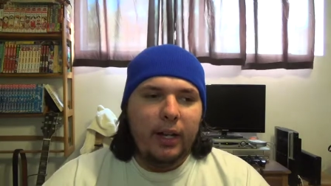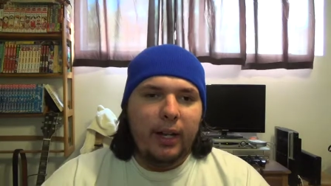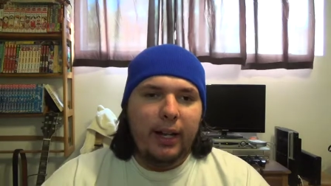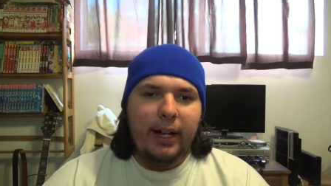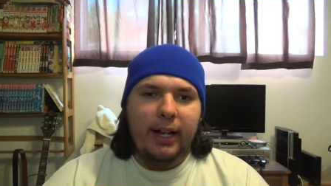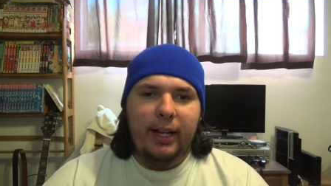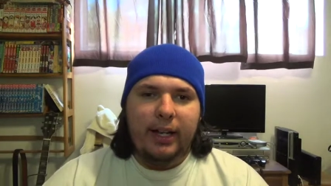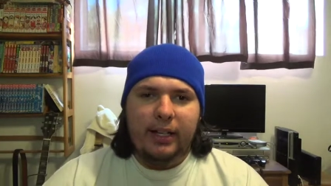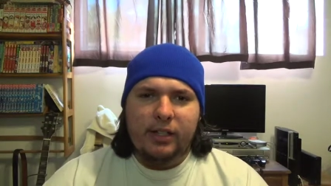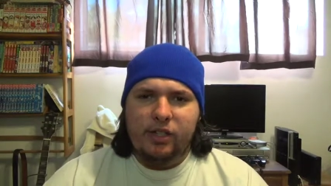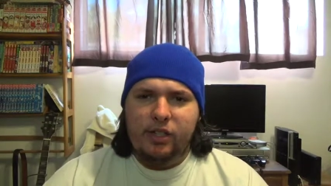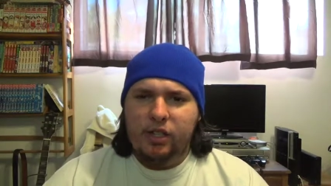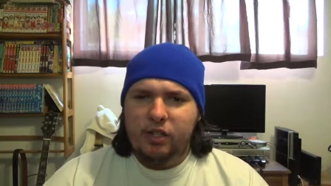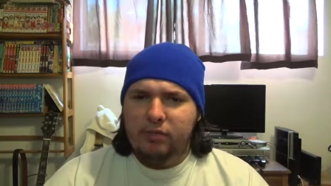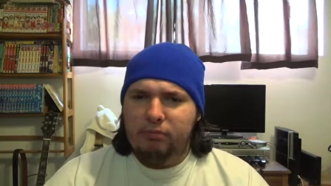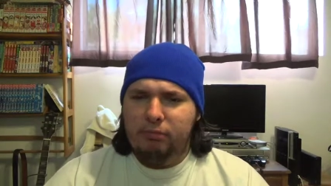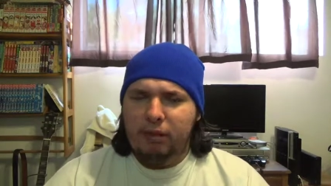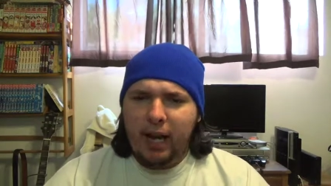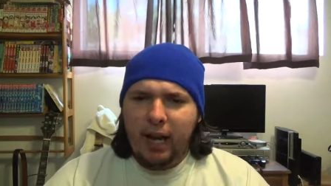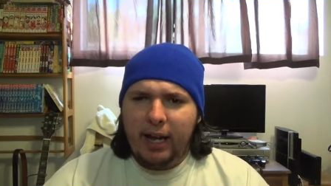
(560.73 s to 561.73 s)
It's
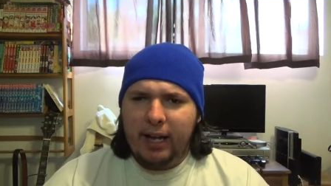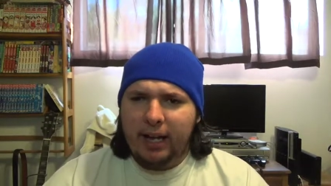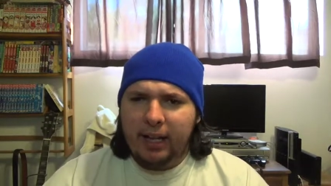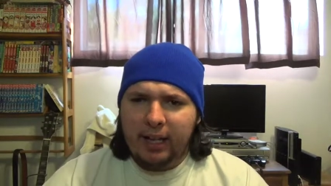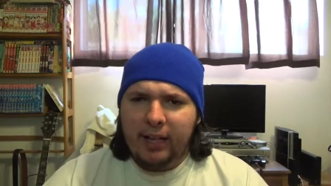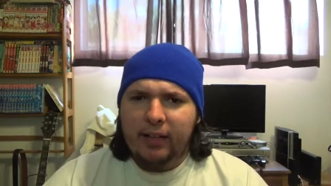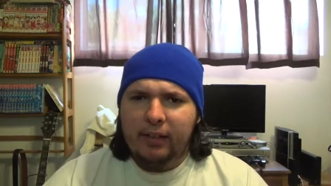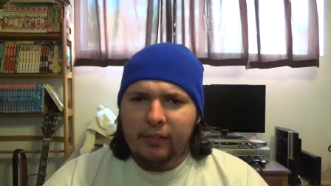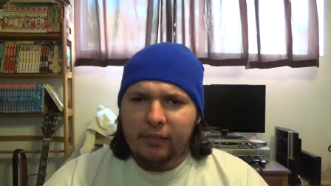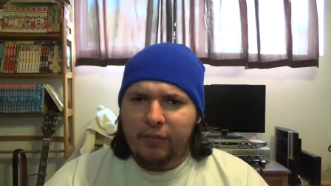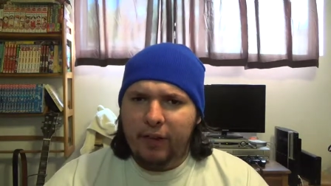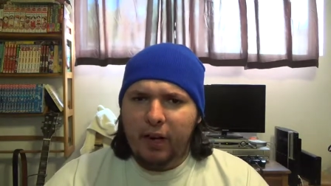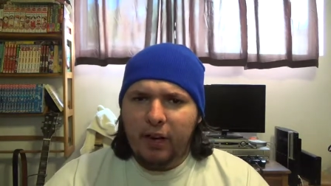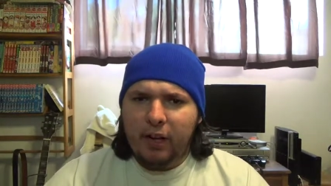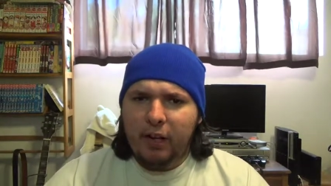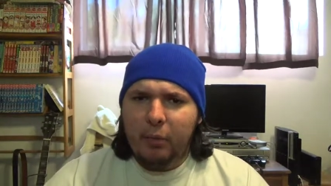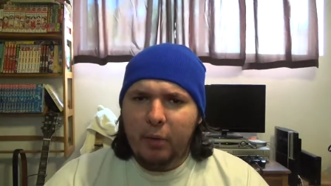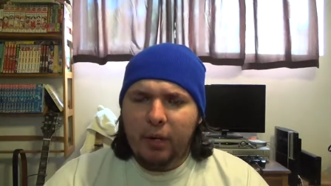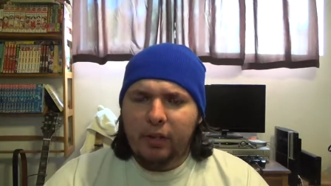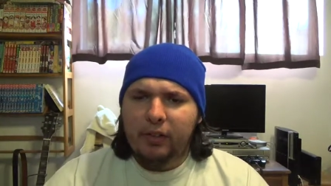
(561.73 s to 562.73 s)
just, yeah, it's
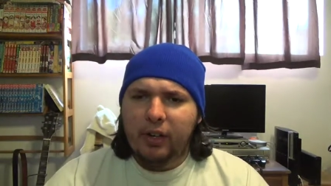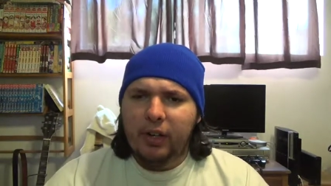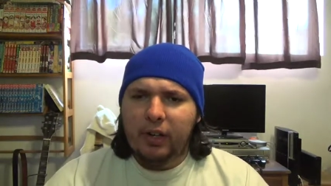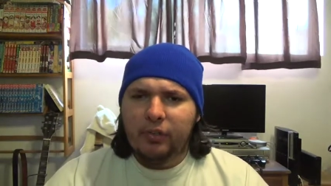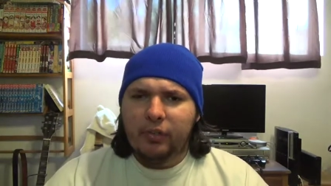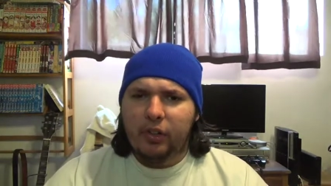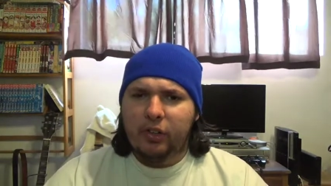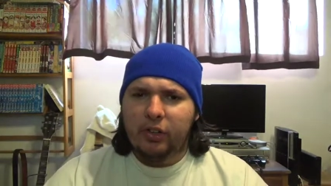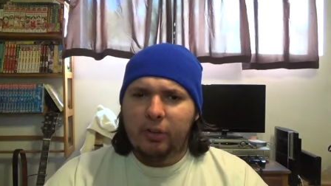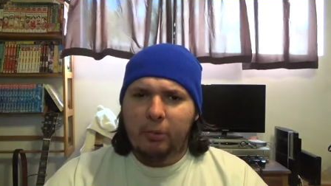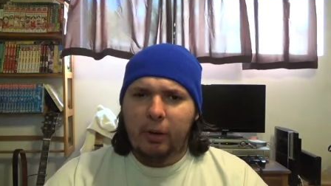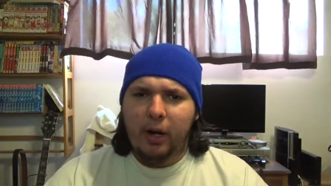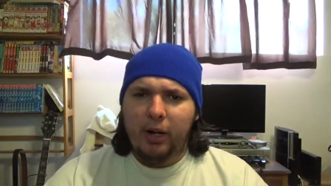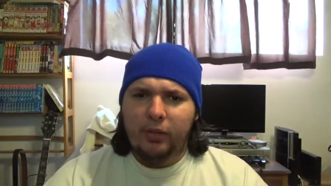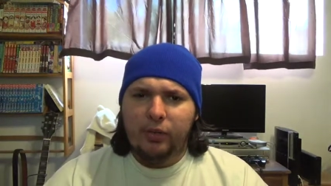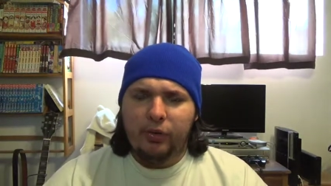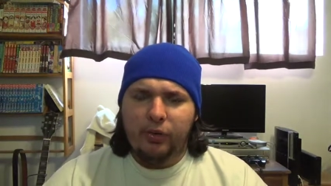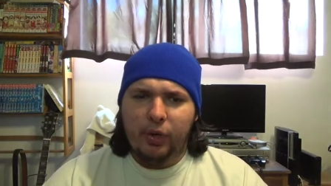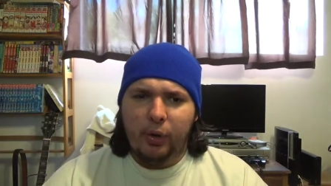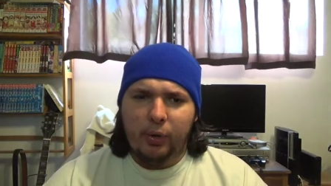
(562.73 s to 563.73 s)
very well done as far as the
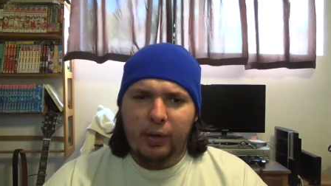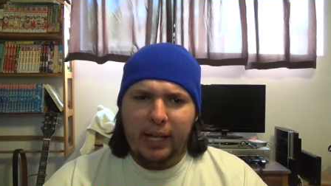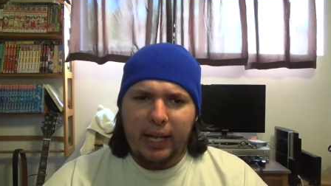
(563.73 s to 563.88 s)
monsters go.